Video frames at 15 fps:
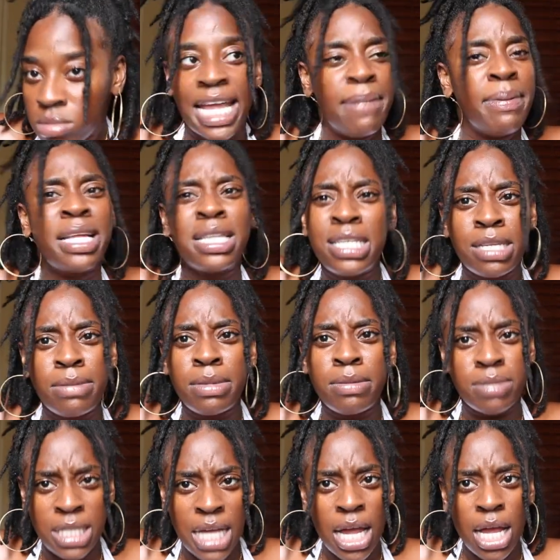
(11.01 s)
They be cleaning them
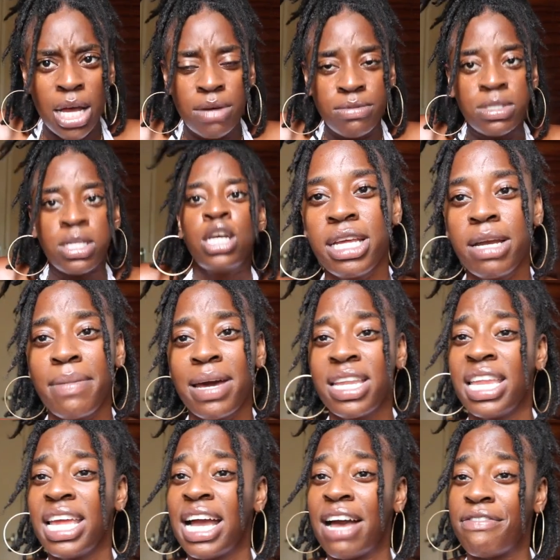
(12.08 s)
themselves. Think about
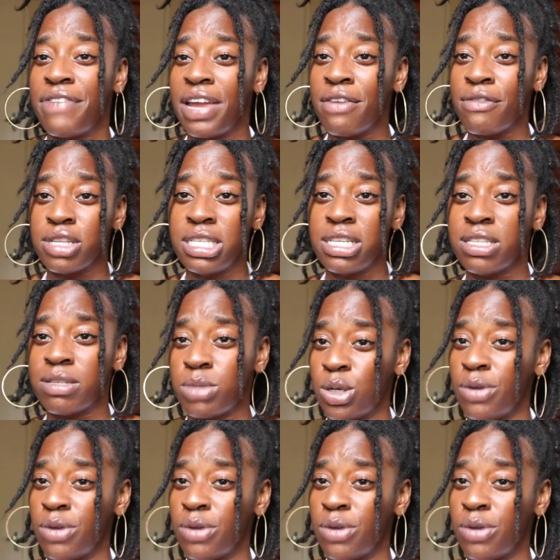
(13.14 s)
it, they got favoritism.